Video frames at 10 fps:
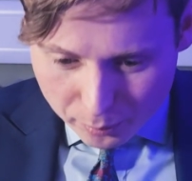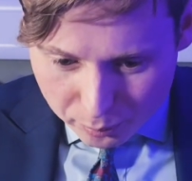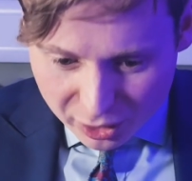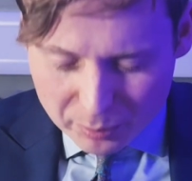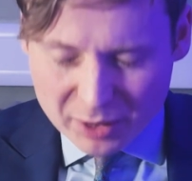
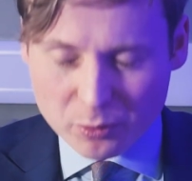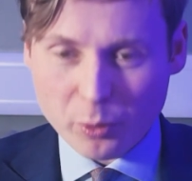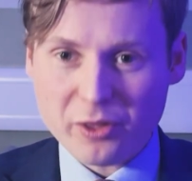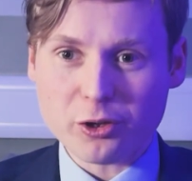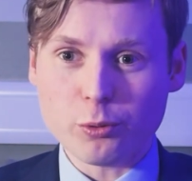bring people
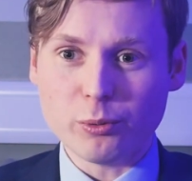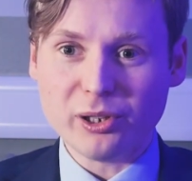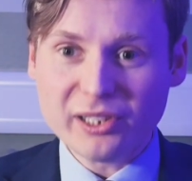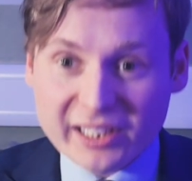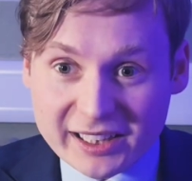with you,
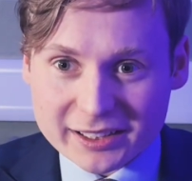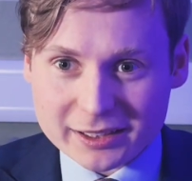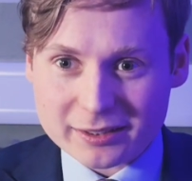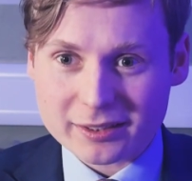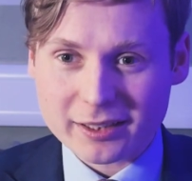lead.